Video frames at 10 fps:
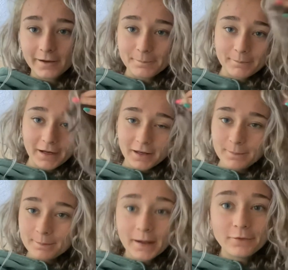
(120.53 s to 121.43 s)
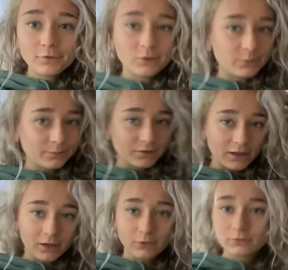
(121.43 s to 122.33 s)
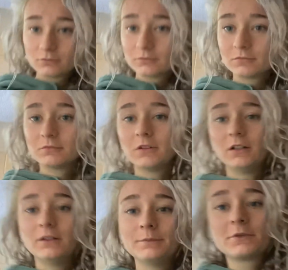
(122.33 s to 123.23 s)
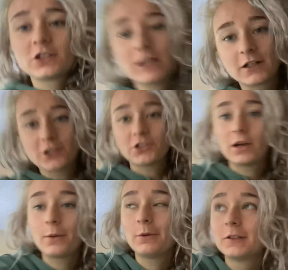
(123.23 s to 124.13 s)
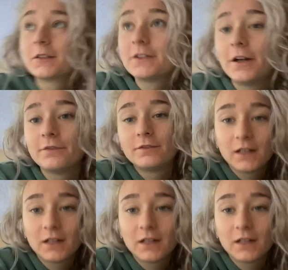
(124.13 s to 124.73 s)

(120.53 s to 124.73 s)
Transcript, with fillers: I'm back in my room now. Um, just had a shower and stuff.